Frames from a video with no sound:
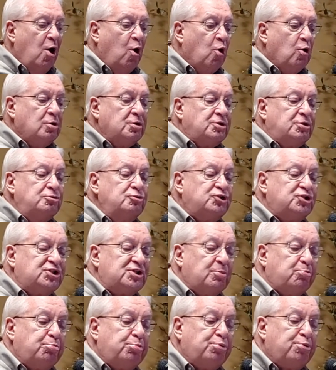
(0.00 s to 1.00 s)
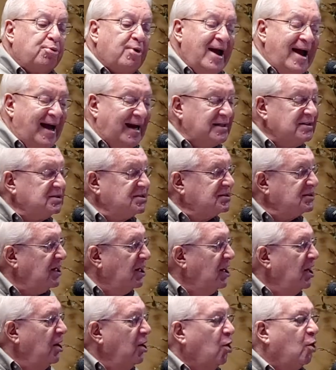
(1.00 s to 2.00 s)
or to suppress,
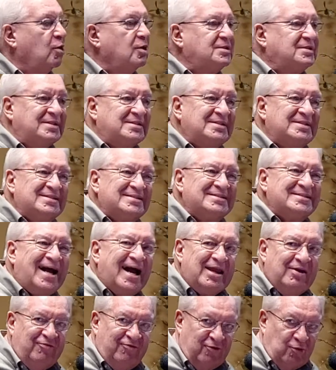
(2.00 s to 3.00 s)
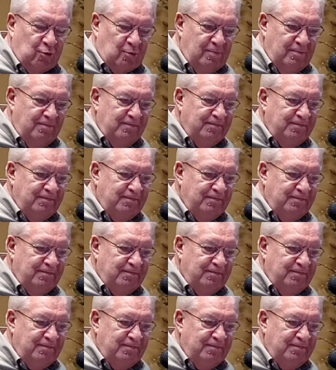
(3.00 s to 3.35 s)
or to stifle.